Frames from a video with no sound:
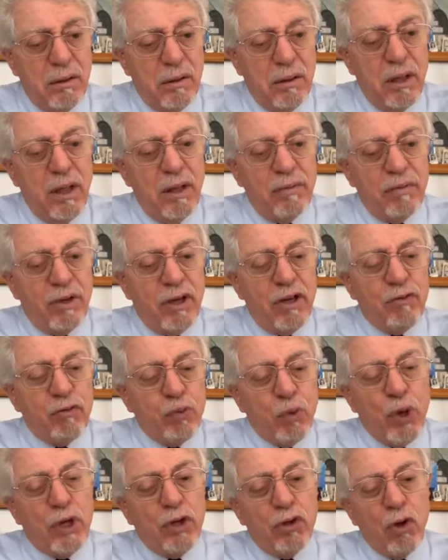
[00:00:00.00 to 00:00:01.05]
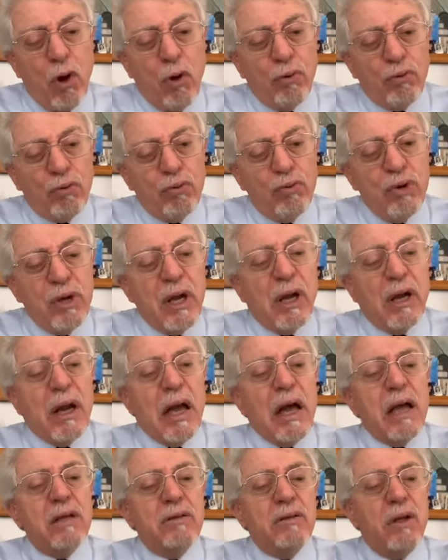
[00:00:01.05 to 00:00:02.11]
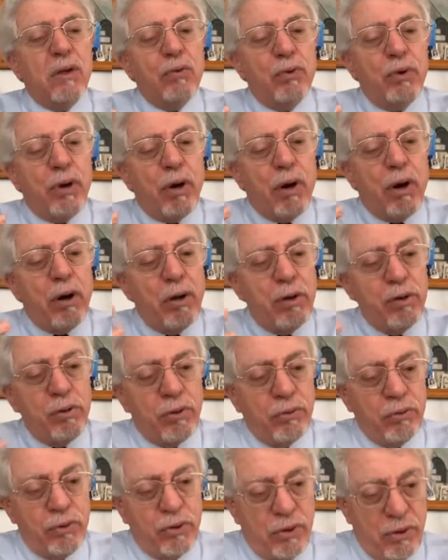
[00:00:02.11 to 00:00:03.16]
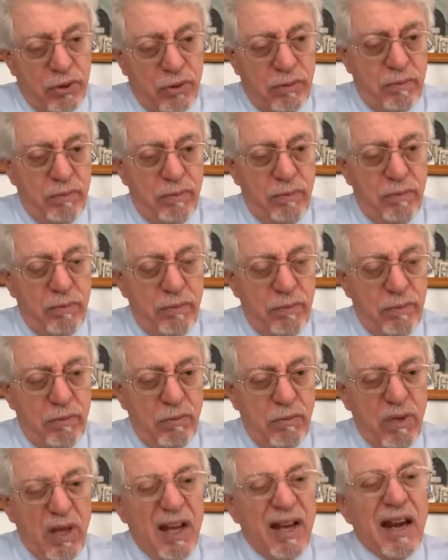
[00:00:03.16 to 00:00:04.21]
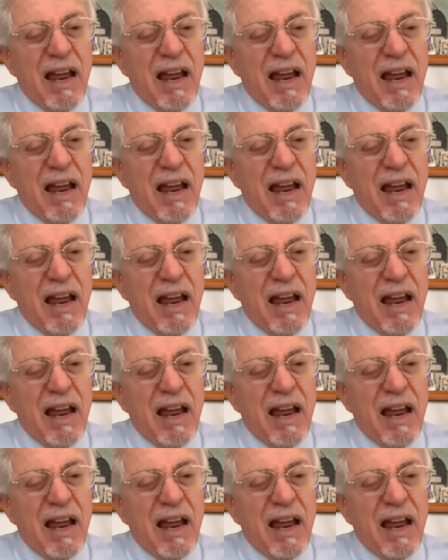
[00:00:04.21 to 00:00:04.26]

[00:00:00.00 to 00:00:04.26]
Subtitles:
even if we don't realize that we are a union, an